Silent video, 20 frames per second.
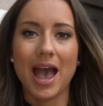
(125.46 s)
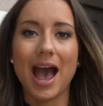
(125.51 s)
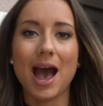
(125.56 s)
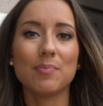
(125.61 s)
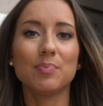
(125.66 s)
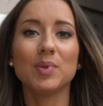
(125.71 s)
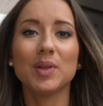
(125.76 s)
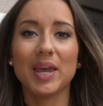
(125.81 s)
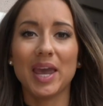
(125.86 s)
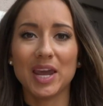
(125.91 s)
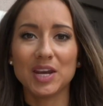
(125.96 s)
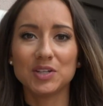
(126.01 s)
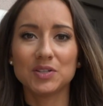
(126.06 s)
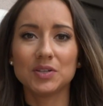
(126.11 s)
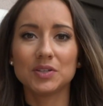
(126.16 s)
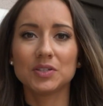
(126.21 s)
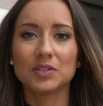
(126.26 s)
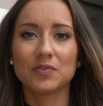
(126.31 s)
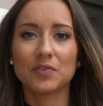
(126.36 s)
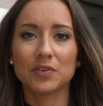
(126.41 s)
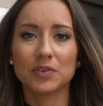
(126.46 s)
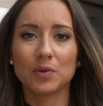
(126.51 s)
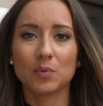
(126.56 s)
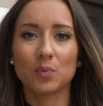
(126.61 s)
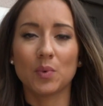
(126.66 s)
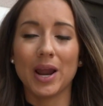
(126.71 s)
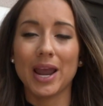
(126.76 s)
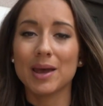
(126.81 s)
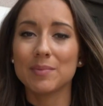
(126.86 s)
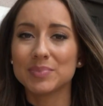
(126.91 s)
Applications for the
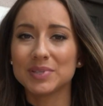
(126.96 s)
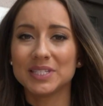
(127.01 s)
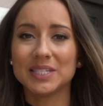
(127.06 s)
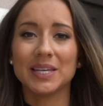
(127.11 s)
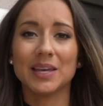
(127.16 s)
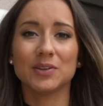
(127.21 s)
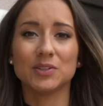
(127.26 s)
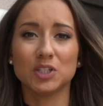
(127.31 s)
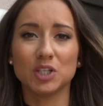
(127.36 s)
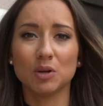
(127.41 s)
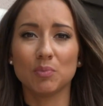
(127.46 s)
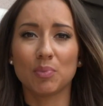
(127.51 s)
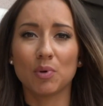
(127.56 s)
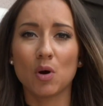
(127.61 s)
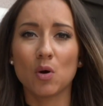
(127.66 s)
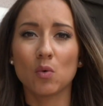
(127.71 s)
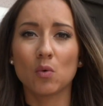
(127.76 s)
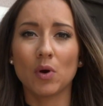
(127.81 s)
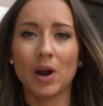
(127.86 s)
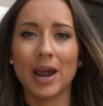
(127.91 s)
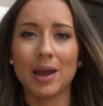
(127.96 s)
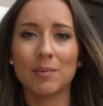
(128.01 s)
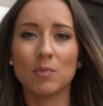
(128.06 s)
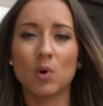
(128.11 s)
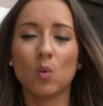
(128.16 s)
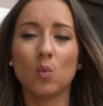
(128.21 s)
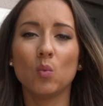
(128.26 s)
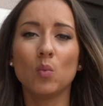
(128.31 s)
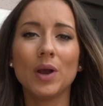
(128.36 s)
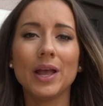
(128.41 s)
RAMP CLT program
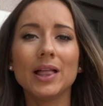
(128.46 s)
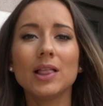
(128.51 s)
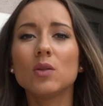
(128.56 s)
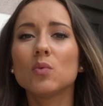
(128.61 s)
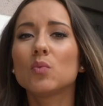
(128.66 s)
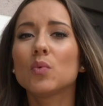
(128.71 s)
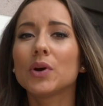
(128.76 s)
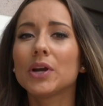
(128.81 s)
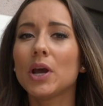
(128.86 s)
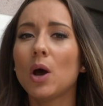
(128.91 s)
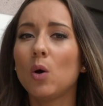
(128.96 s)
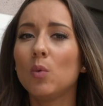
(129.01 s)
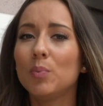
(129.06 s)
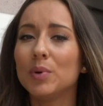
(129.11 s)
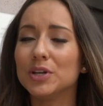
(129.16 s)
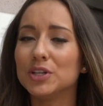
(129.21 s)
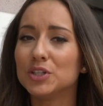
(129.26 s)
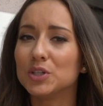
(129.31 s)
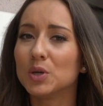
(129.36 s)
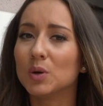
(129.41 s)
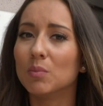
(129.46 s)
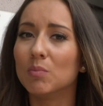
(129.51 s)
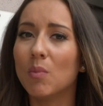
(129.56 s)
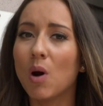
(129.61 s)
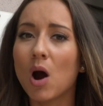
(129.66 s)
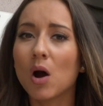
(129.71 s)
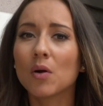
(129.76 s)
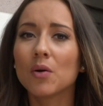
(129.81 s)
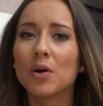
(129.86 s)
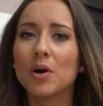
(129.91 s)
will reopen
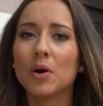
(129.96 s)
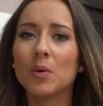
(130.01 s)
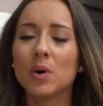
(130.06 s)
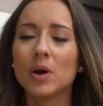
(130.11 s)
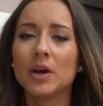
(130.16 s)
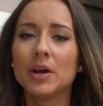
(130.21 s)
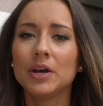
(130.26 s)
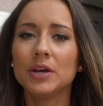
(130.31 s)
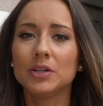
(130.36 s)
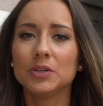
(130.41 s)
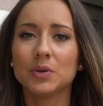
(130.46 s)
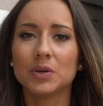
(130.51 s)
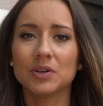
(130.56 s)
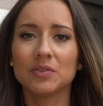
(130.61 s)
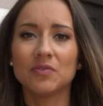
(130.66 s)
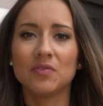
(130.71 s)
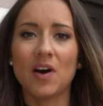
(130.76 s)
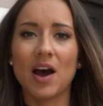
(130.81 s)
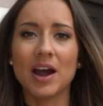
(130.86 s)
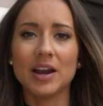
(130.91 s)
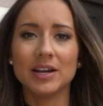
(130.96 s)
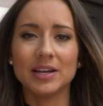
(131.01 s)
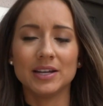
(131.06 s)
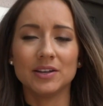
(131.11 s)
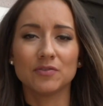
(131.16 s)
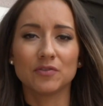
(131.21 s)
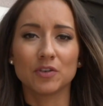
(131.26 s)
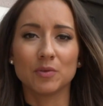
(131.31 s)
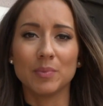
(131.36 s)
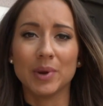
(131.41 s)
tomorrow. You can find
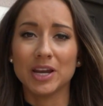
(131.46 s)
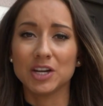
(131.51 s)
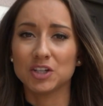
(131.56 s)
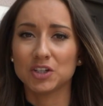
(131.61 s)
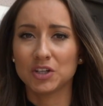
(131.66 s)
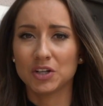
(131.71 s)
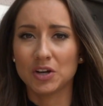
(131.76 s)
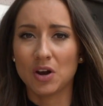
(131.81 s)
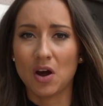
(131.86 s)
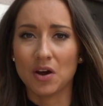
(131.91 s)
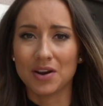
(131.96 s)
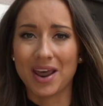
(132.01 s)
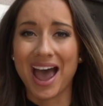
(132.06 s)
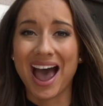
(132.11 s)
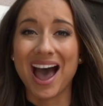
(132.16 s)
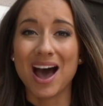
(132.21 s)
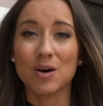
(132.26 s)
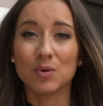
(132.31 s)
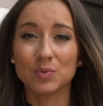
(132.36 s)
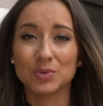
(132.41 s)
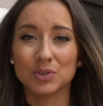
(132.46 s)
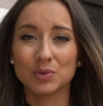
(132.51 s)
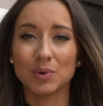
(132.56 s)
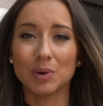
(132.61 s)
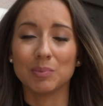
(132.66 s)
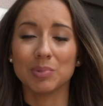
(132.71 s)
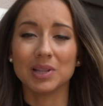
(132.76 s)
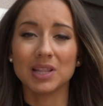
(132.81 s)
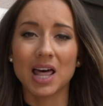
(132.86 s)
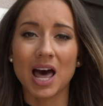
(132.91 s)
information on how to
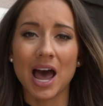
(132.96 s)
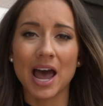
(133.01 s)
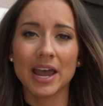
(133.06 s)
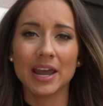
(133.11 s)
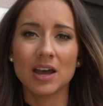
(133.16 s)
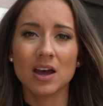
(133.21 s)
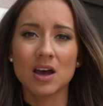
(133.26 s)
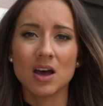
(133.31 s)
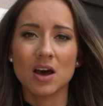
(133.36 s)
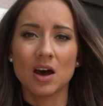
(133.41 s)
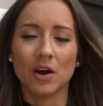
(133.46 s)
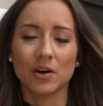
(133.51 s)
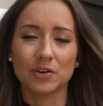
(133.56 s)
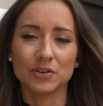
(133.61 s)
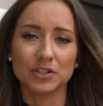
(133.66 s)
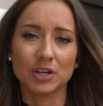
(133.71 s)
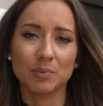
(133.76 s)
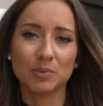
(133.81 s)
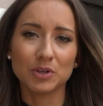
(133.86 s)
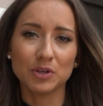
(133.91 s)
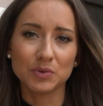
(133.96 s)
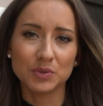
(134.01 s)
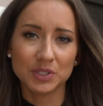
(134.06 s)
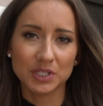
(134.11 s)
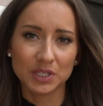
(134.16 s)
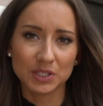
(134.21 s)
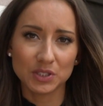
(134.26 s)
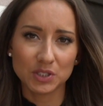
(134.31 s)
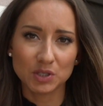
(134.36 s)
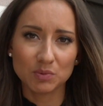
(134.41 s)
apply on our
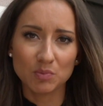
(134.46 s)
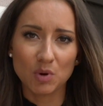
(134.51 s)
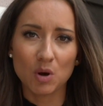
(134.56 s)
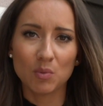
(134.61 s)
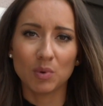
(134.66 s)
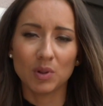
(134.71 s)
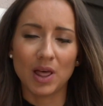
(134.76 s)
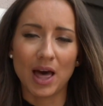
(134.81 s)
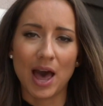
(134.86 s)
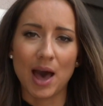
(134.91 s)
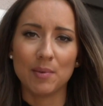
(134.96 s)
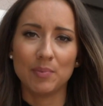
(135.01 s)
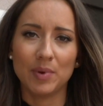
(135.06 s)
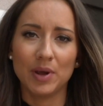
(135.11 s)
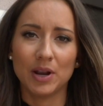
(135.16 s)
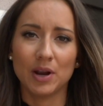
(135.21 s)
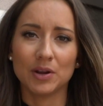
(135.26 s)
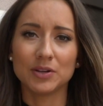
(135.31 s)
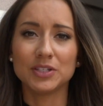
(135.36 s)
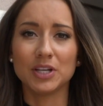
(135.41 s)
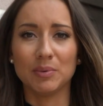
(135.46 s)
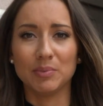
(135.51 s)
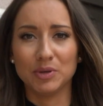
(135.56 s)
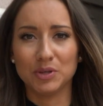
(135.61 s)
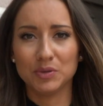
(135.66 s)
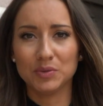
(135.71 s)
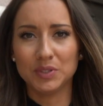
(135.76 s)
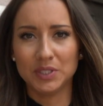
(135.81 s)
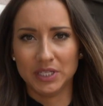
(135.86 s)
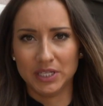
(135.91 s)
WCNC mobile app and on
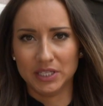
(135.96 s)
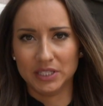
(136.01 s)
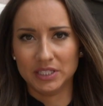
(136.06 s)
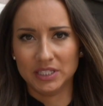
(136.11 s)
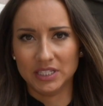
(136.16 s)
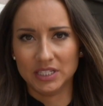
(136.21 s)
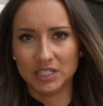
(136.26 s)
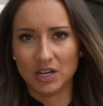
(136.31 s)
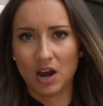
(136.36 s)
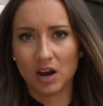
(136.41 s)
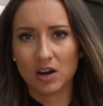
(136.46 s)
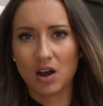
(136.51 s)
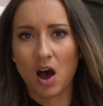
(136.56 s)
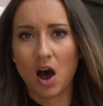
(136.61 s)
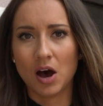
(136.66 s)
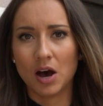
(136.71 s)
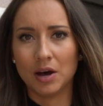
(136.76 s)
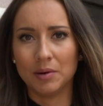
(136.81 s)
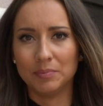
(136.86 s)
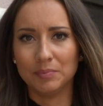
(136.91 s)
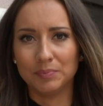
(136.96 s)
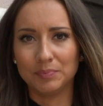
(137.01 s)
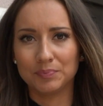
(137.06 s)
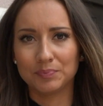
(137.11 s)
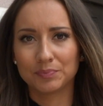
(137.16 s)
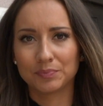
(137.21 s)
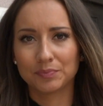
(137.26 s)
WCNC.com.